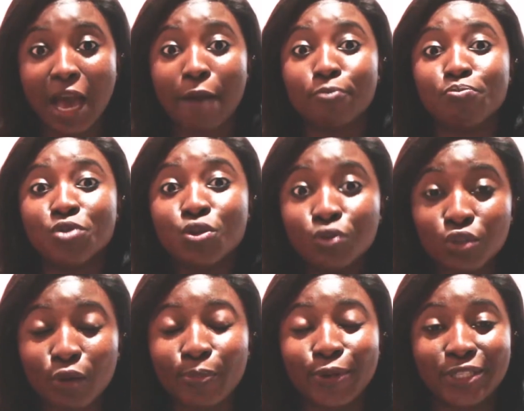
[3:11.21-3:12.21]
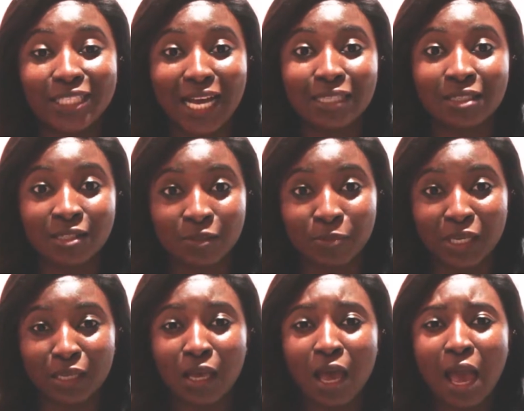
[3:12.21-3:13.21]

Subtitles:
and build up on that discipline.